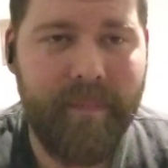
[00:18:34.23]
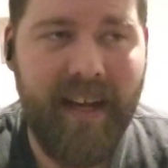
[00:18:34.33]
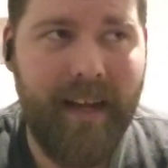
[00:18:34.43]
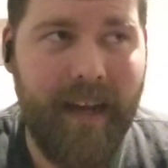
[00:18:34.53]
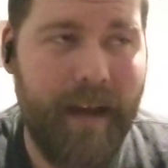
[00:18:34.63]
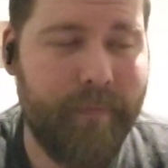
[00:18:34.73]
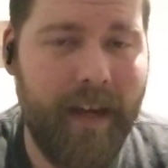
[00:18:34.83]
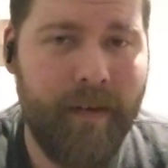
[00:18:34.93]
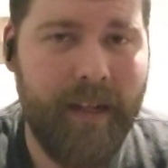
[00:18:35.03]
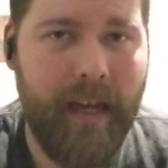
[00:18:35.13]
I
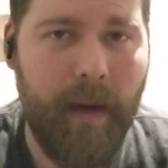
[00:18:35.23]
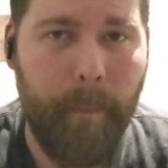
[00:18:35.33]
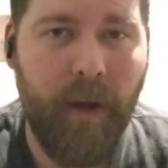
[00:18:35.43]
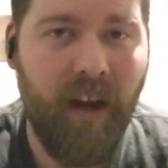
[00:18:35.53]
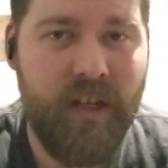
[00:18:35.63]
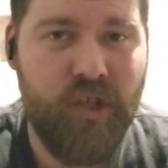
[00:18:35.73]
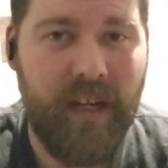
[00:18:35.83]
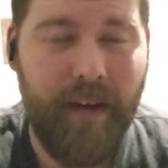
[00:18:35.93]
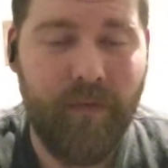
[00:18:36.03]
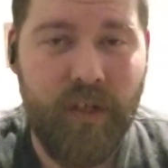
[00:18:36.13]
found it at a pawn
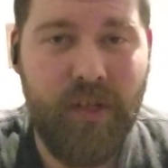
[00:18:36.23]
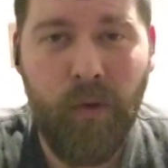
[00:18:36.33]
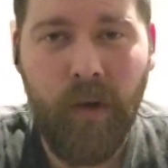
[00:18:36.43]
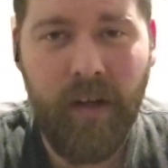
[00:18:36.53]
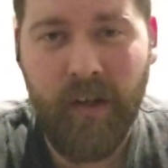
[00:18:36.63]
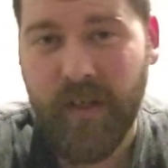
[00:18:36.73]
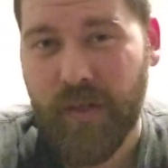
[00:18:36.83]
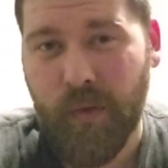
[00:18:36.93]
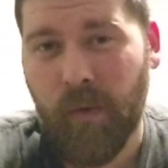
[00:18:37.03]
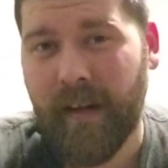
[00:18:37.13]
shop for
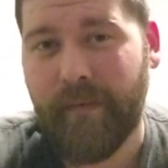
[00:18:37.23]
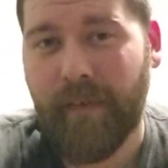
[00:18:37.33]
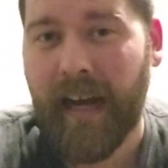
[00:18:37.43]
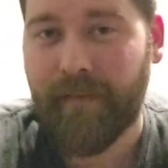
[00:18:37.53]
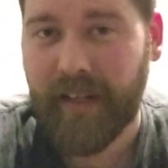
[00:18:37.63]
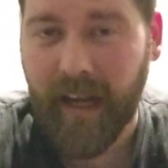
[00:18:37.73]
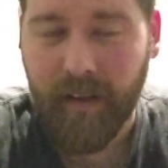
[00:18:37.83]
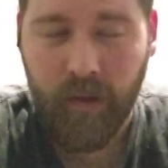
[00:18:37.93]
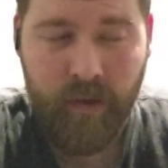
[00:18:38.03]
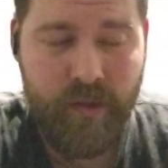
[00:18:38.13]

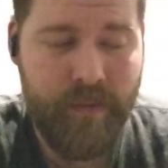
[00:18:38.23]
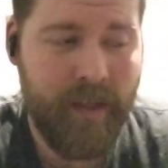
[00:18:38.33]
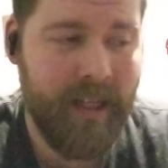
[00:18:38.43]
$225.